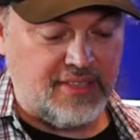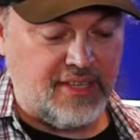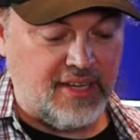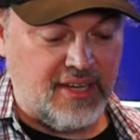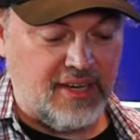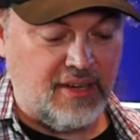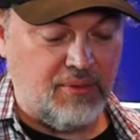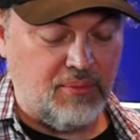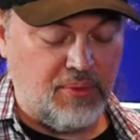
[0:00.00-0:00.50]

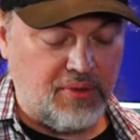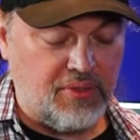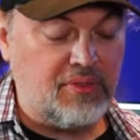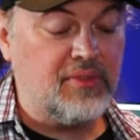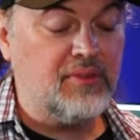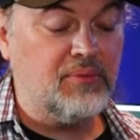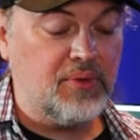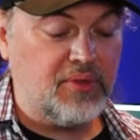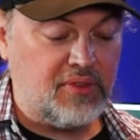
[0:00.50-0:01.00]

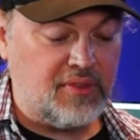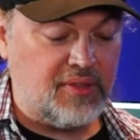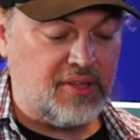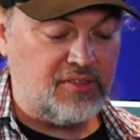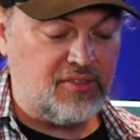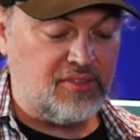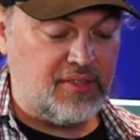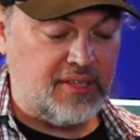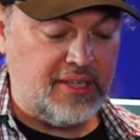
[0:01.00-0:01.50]
with
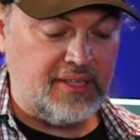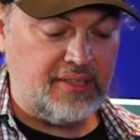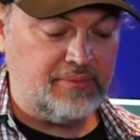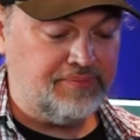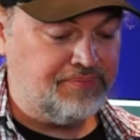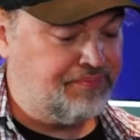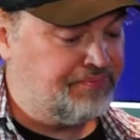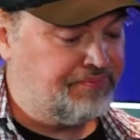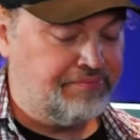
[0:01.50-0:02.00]
this thing,
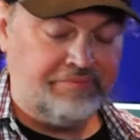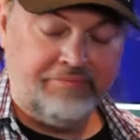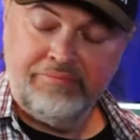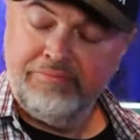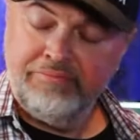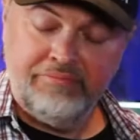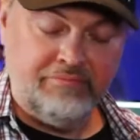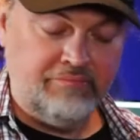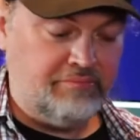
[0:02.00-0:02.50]

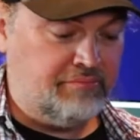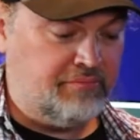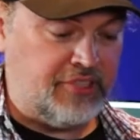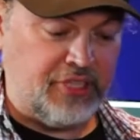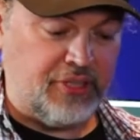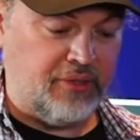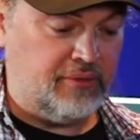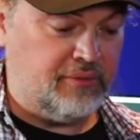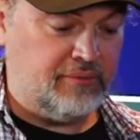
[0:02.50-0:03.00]

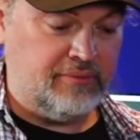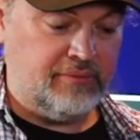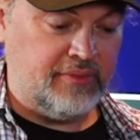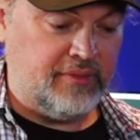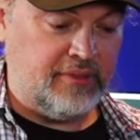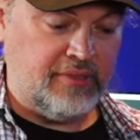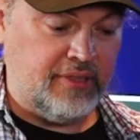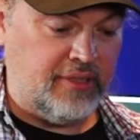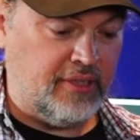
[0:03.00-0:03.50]

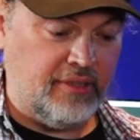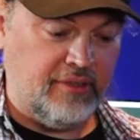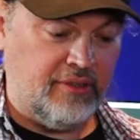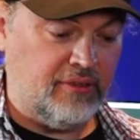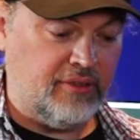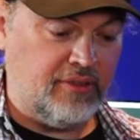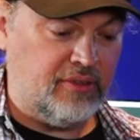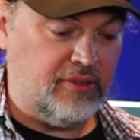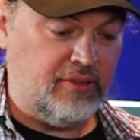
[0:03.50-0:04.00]

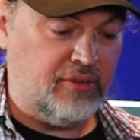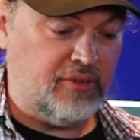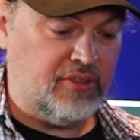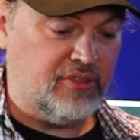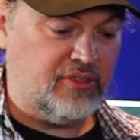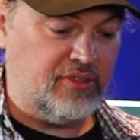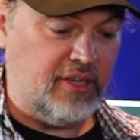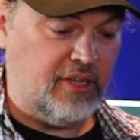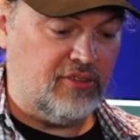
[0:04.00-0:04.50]
you
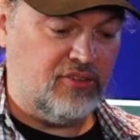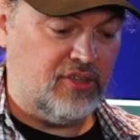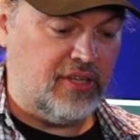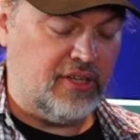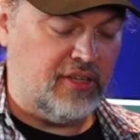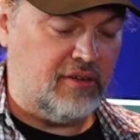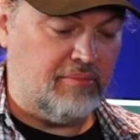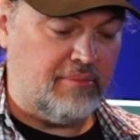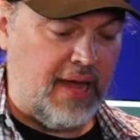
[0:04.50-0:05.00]
can stick
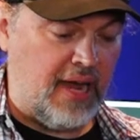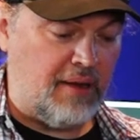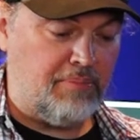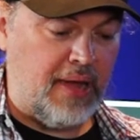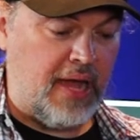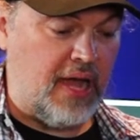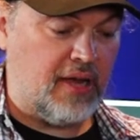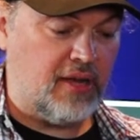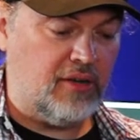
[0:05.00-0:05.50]
it in the
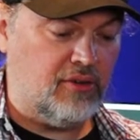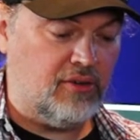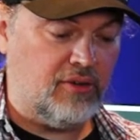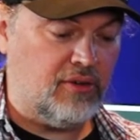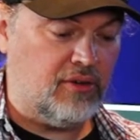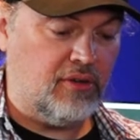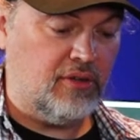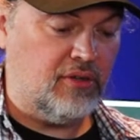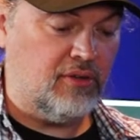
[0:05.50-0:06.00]
backpack, and
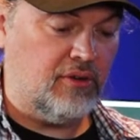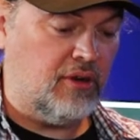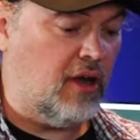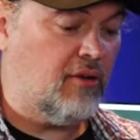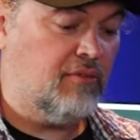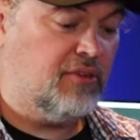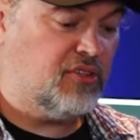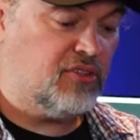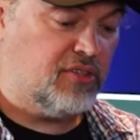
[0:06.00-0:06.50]
you're
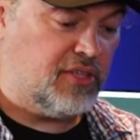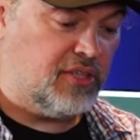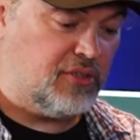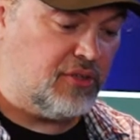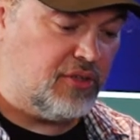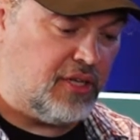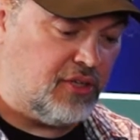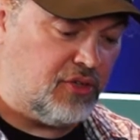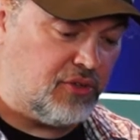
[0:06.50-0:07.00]
obviously
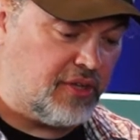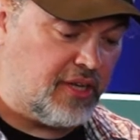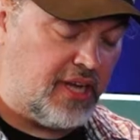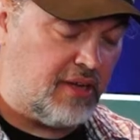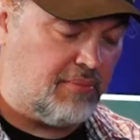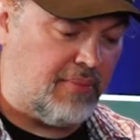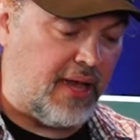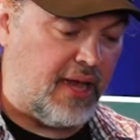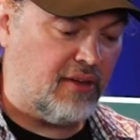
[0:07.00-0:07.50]
in your
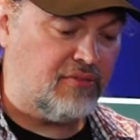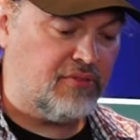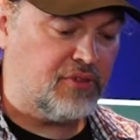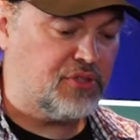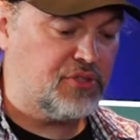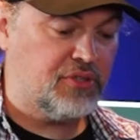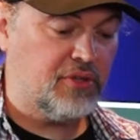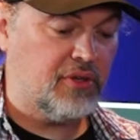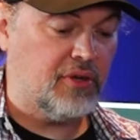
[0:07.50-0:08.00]
gig bag for
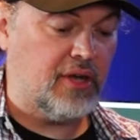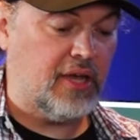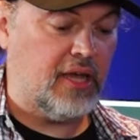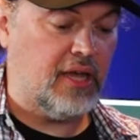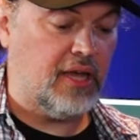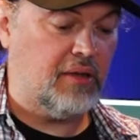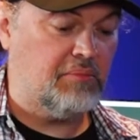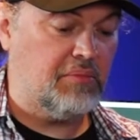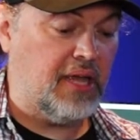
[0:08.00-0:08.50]
sure.
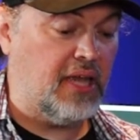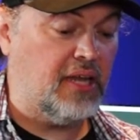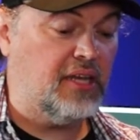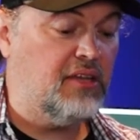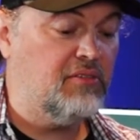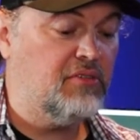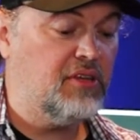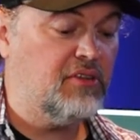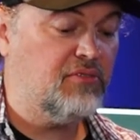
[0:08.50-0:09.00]
And
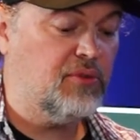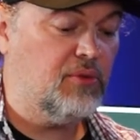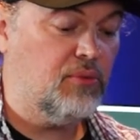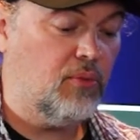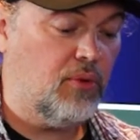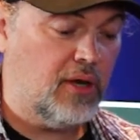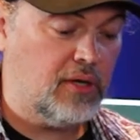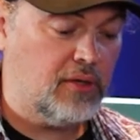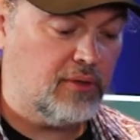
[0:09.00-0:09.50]
even if you
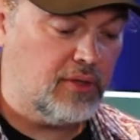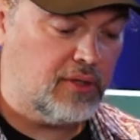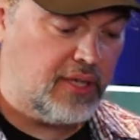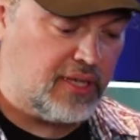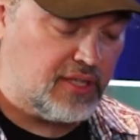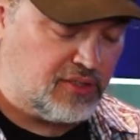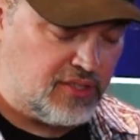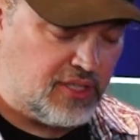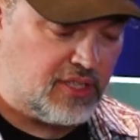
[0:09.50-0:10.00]
want to,
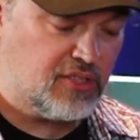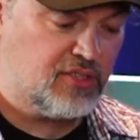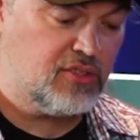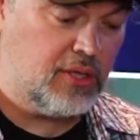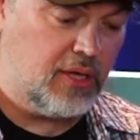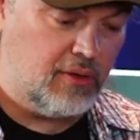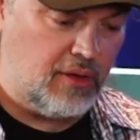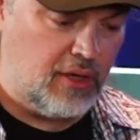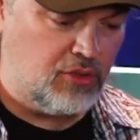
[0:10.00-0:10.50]
like I said,
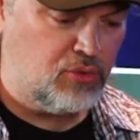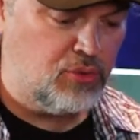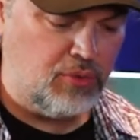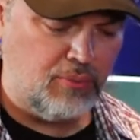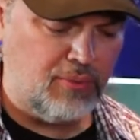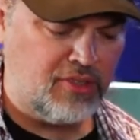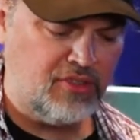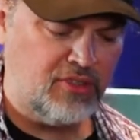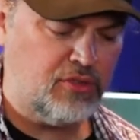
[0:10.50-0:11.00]

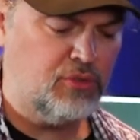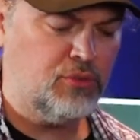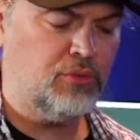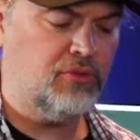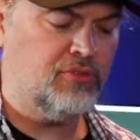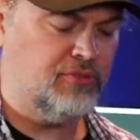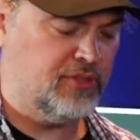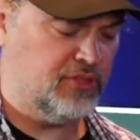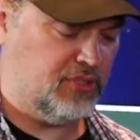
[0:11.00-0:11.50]
what is a
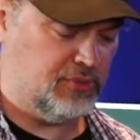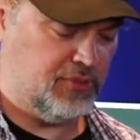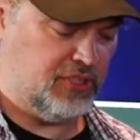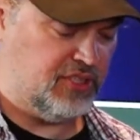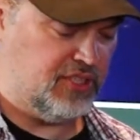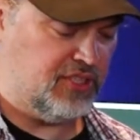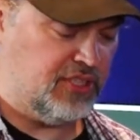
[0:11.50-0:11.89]
dual foot switch? The